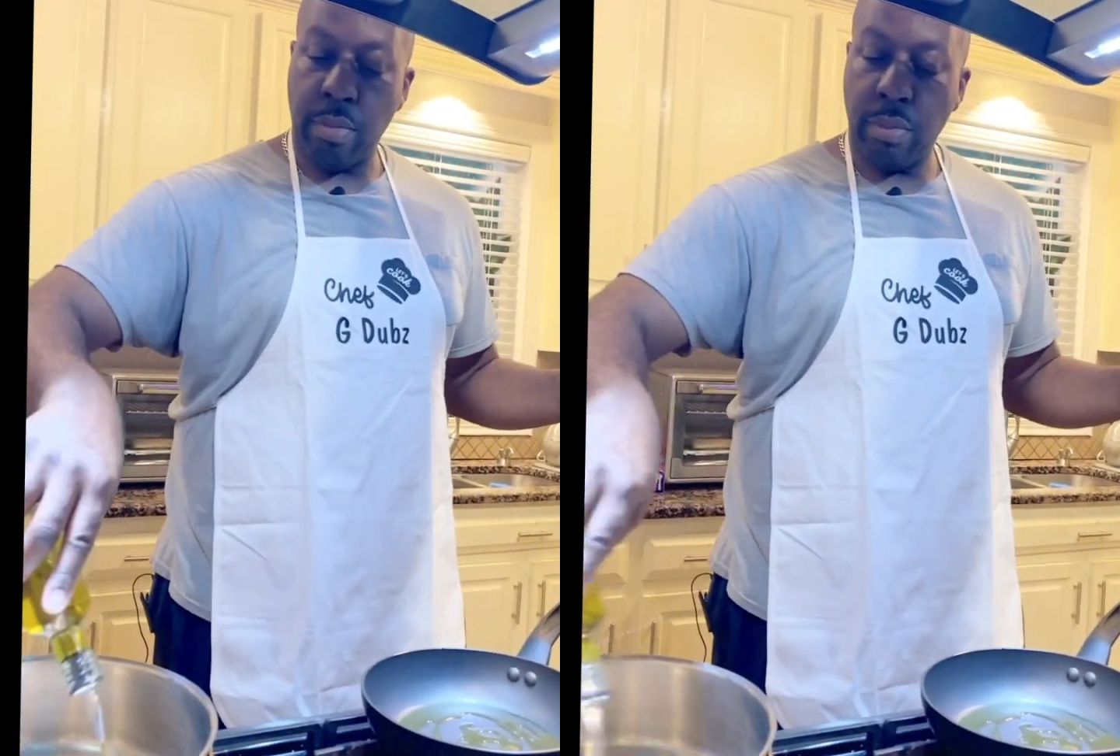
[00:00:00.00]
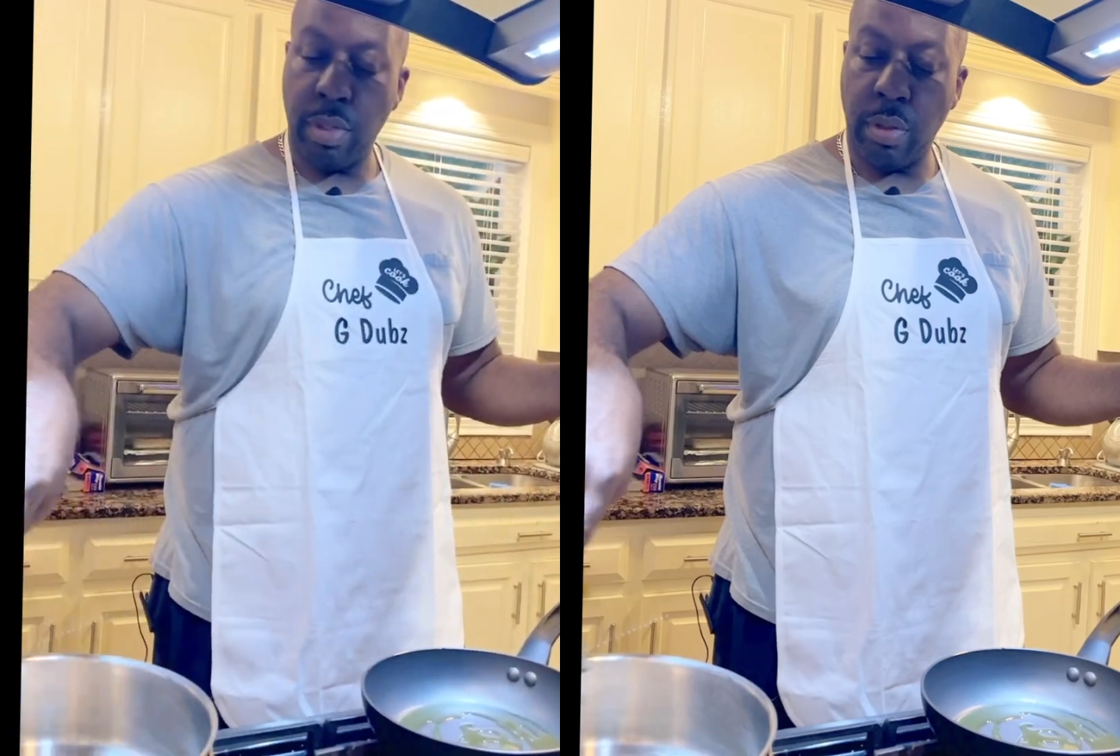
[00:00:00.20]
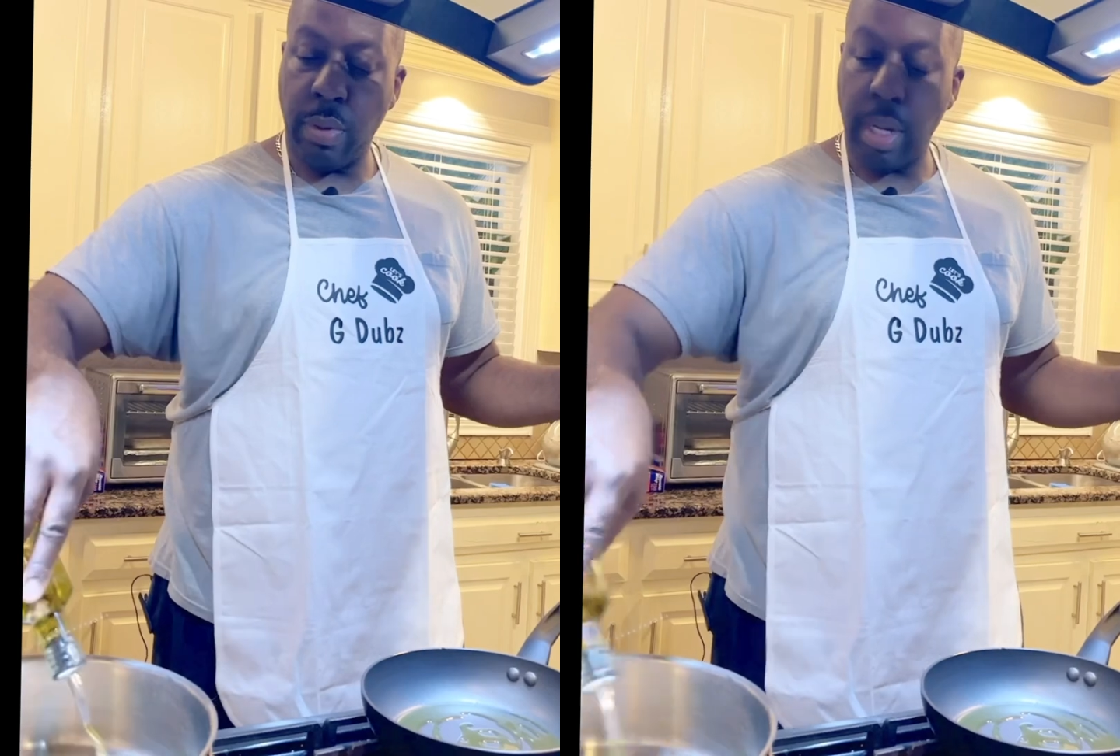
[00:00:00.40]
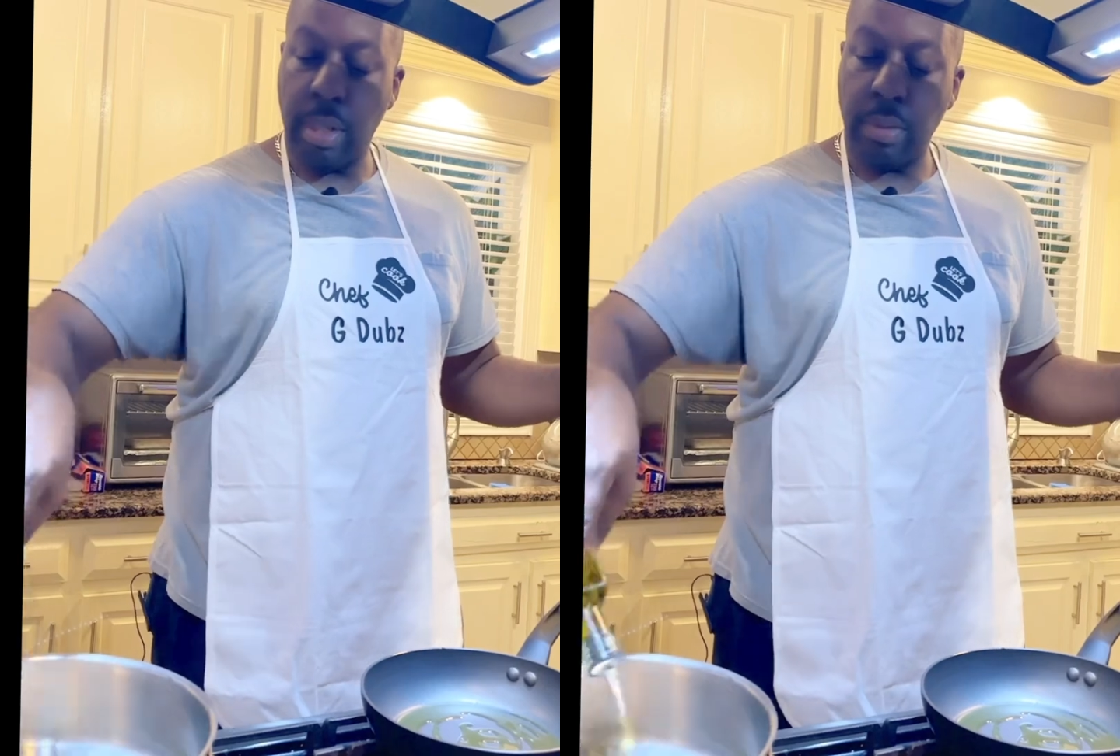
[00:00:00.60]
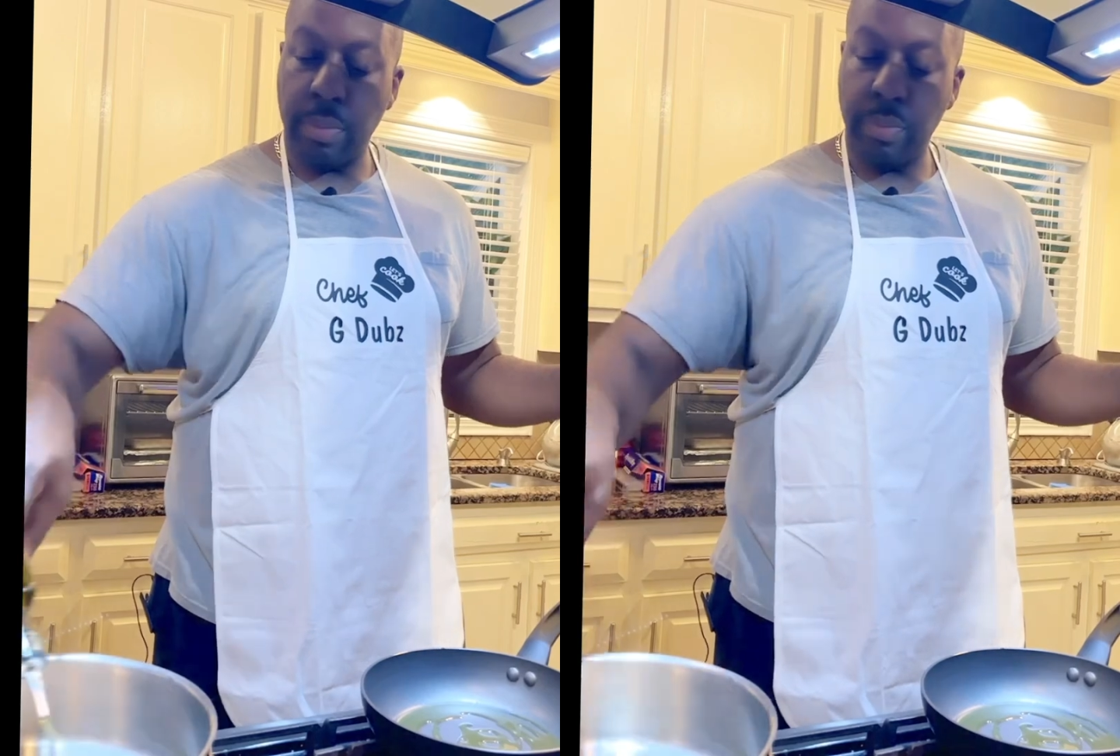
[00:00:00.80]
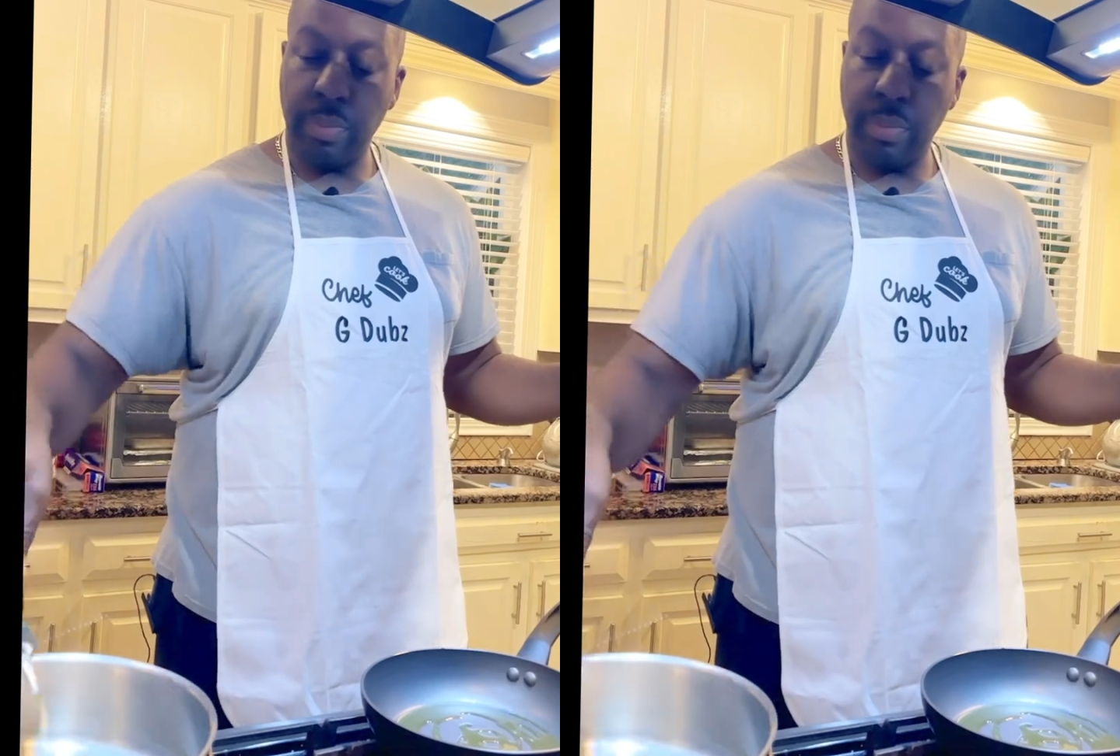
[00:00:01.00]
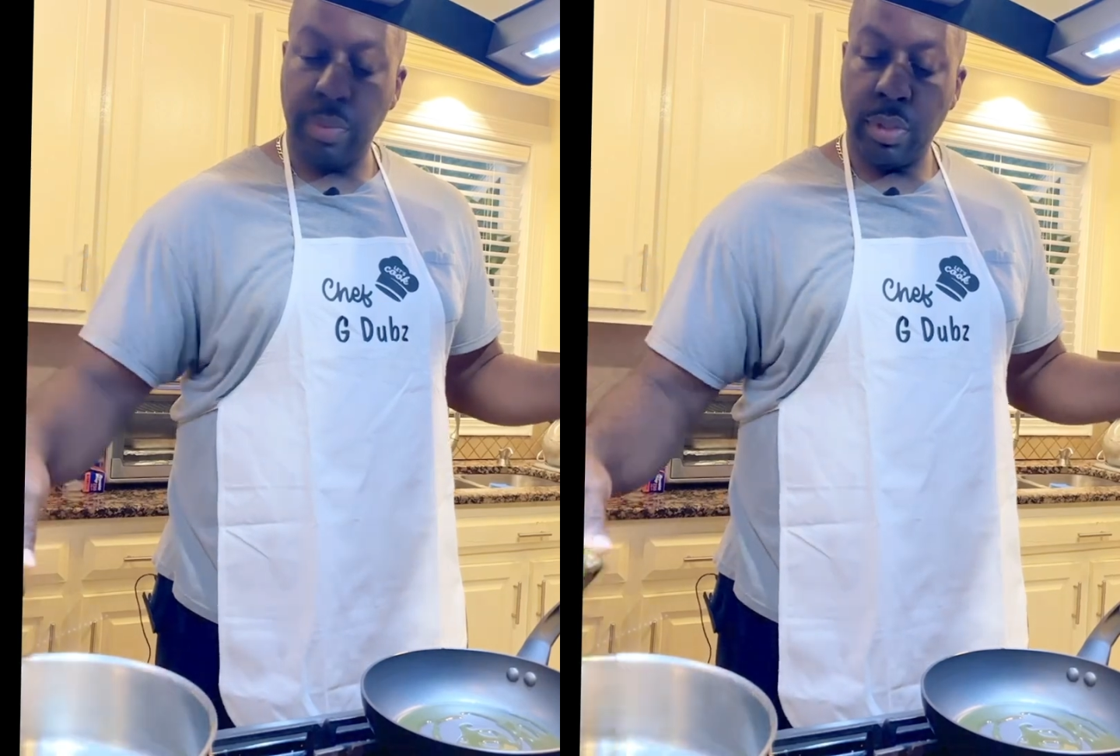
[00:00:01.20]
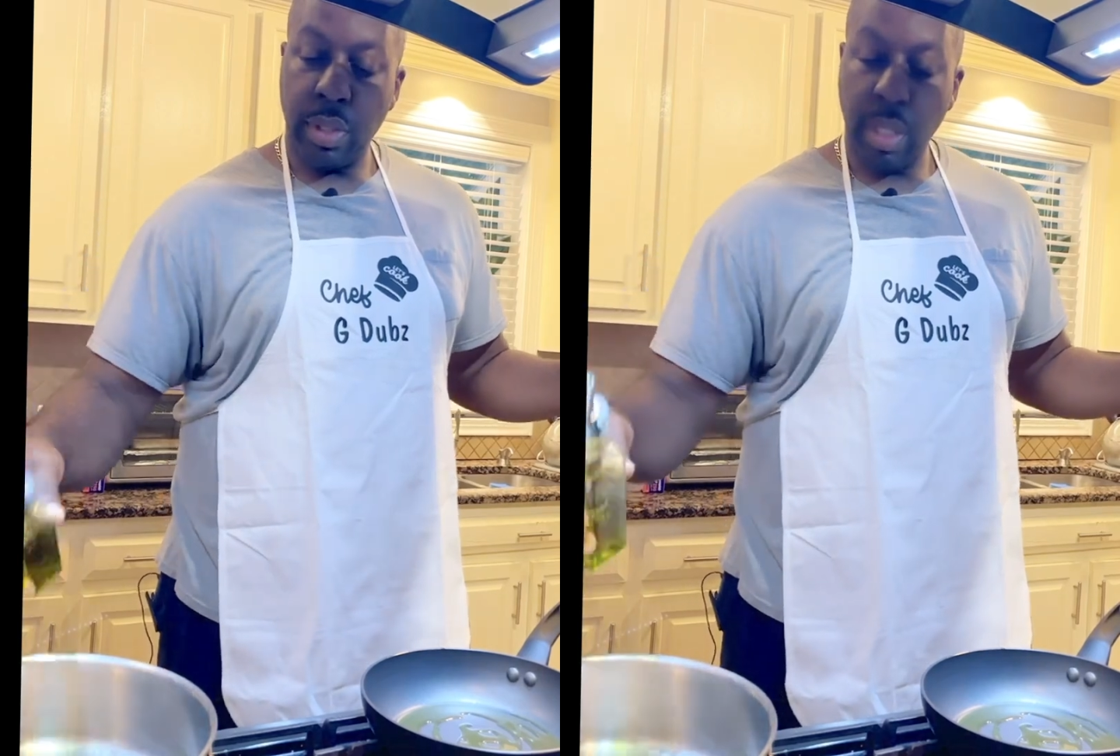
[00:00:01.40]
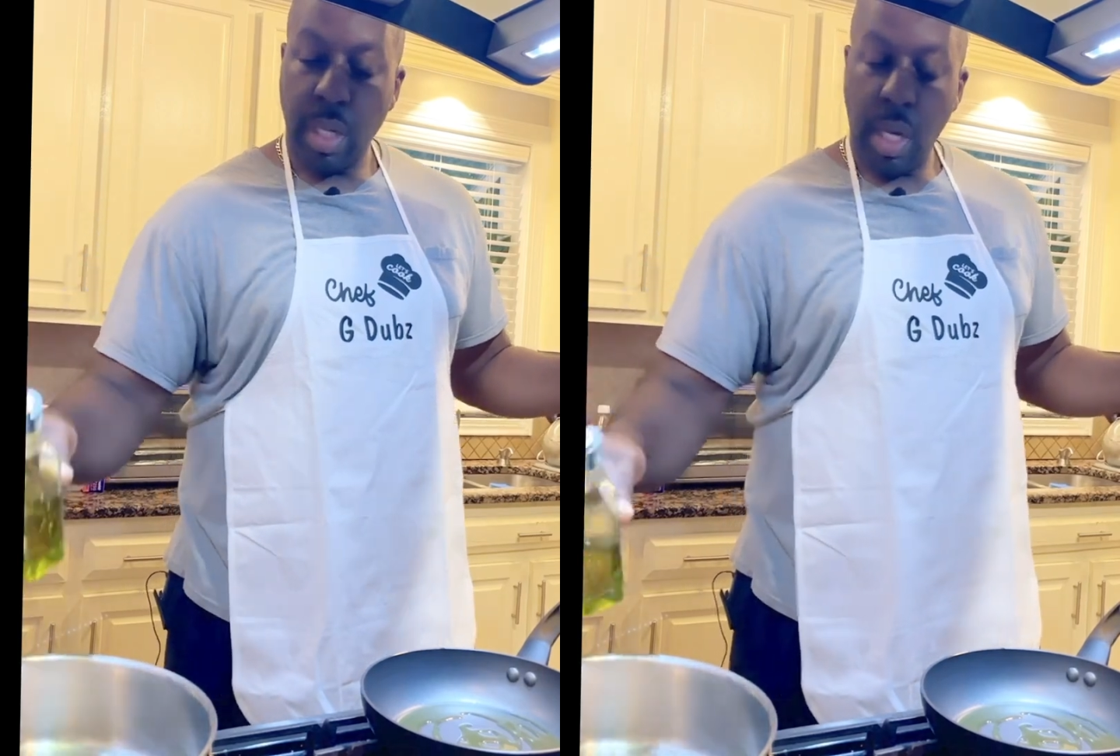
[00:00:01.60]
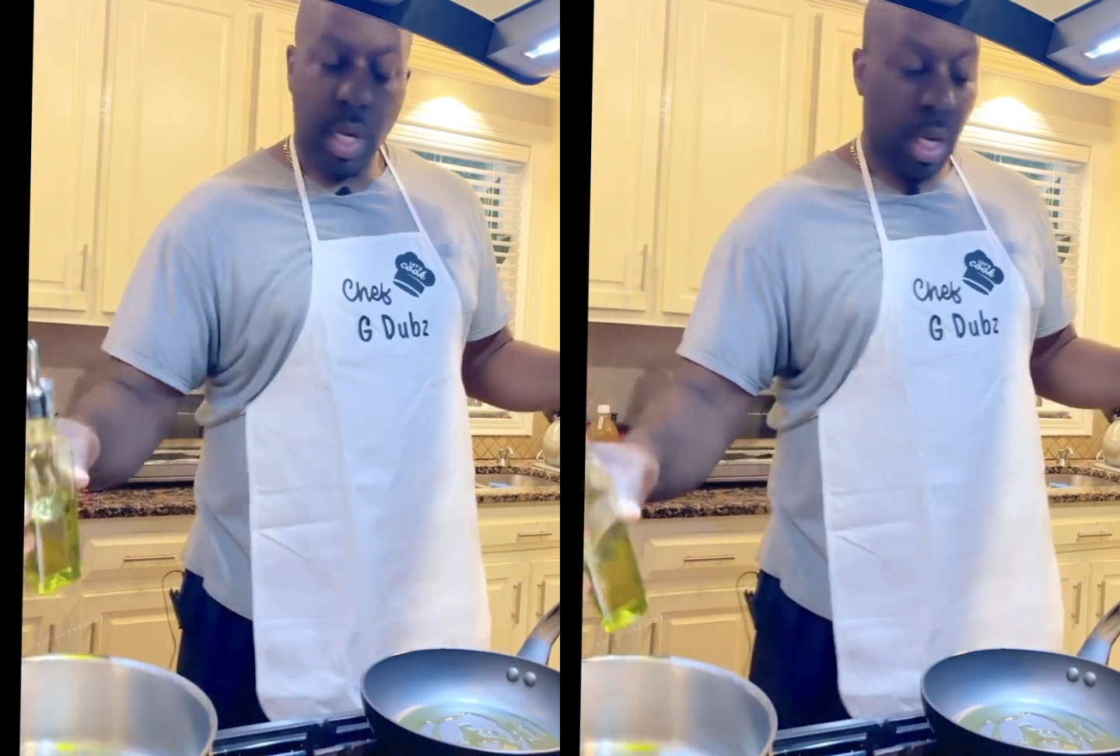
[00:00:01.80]
really well.
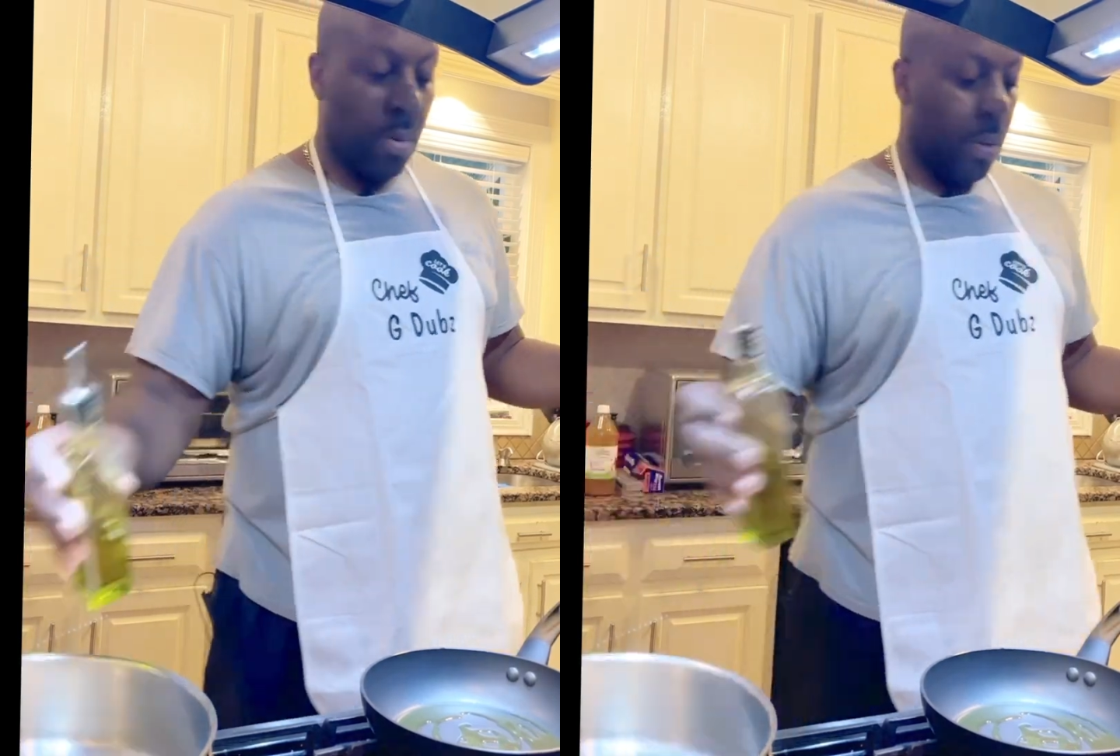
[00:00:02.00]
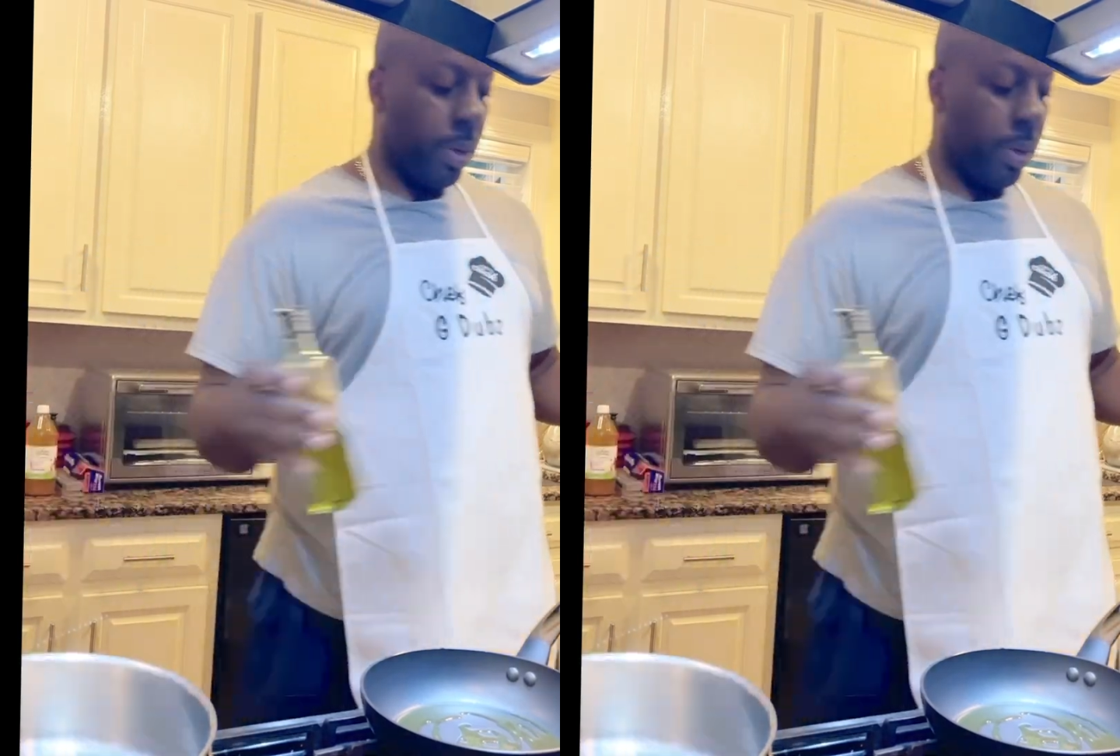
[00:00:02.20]
And what